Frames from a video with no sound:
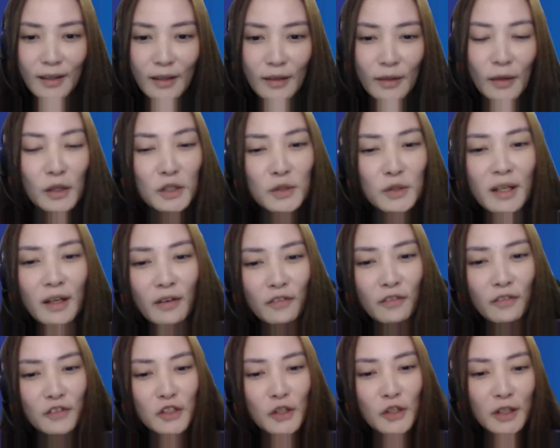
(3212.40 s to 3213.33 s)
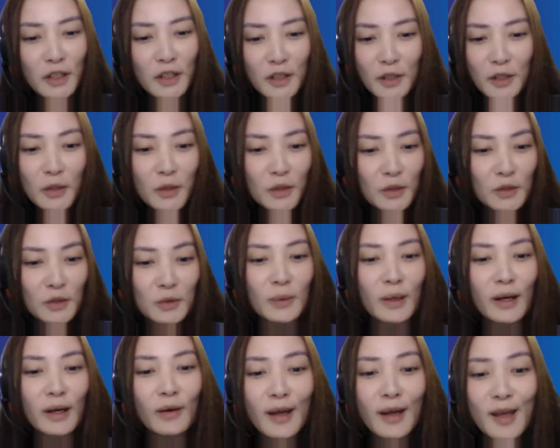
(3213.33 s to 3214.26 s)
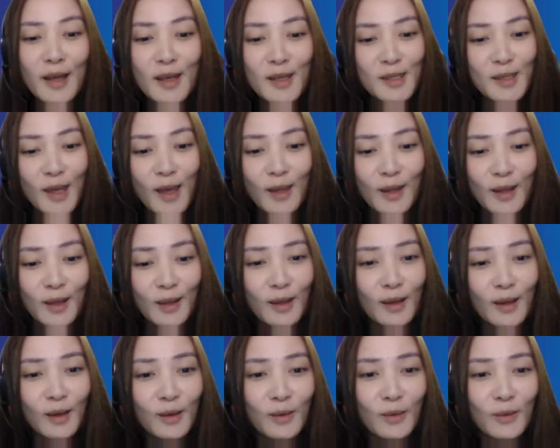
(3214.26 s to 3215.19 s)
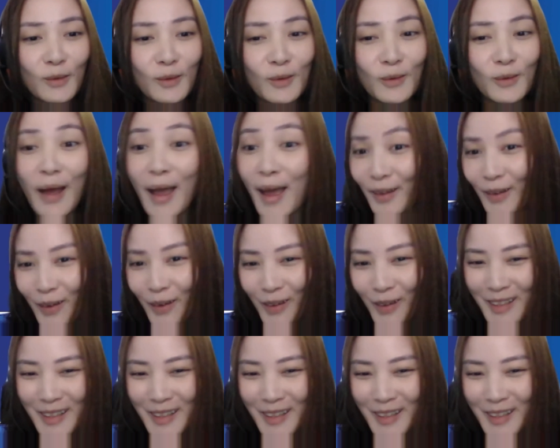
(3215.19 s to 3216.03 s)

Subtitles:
Not sure if Jonathan or Joel has anything to add on.